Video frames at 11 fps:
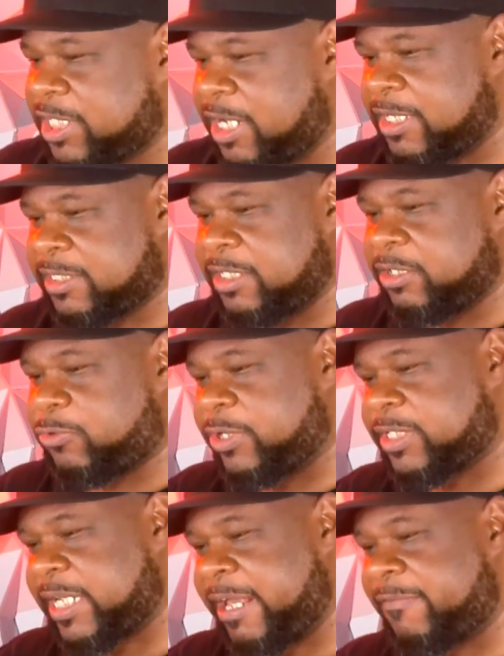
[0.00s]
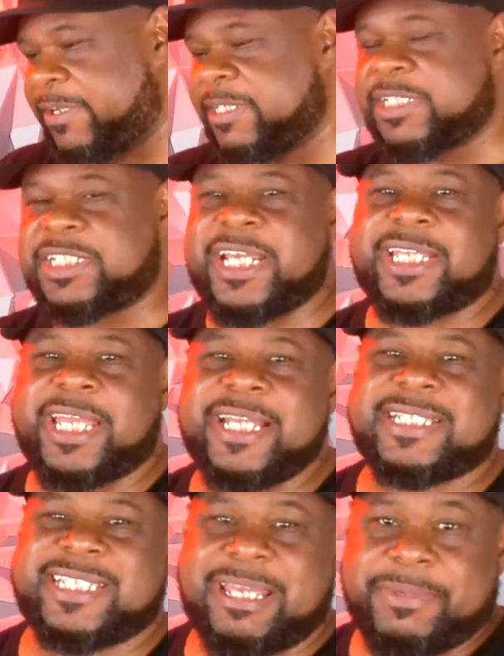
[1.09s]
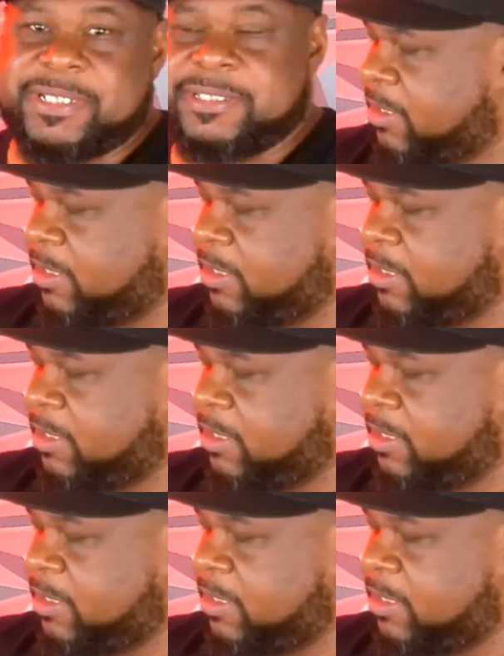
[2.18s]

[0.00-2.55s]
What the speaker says: Johnson, Chris Evans, J.K. Simmons.